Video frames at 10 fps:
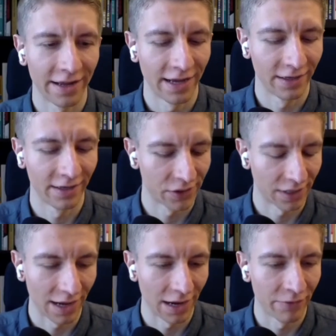Yeah,
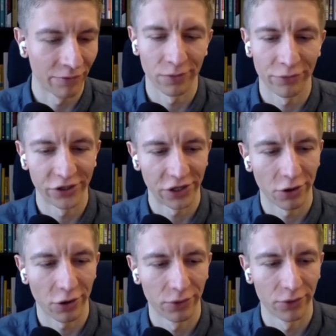just I really
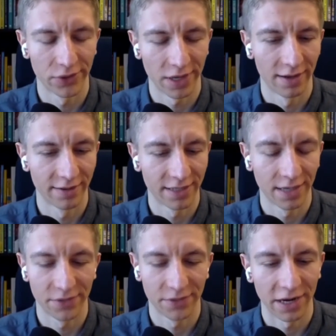appreciate all those uh,
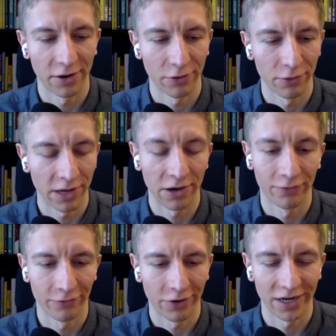tips to getting
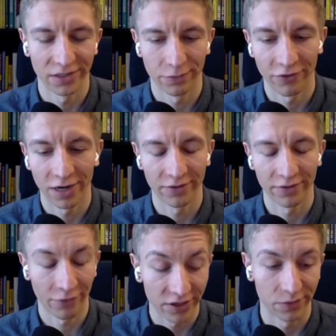getting over writers
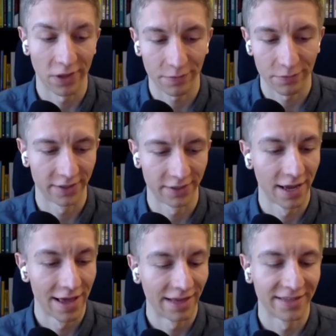writers block
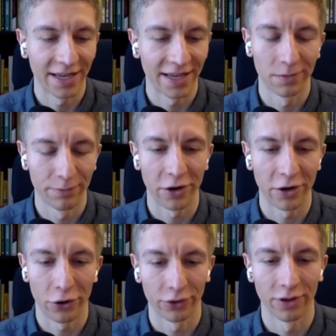because that's definitely a
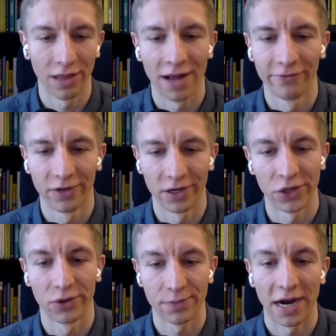big hurdle a lot of like
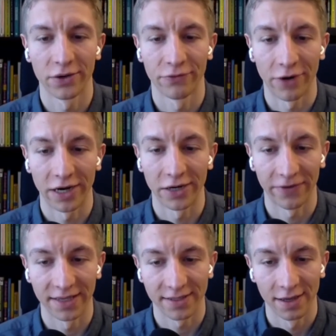you know aspiring writers
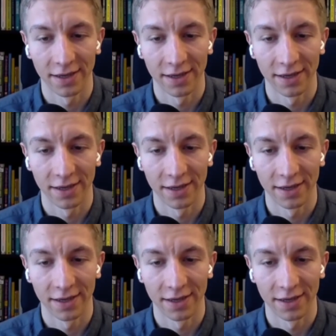face. Yeah.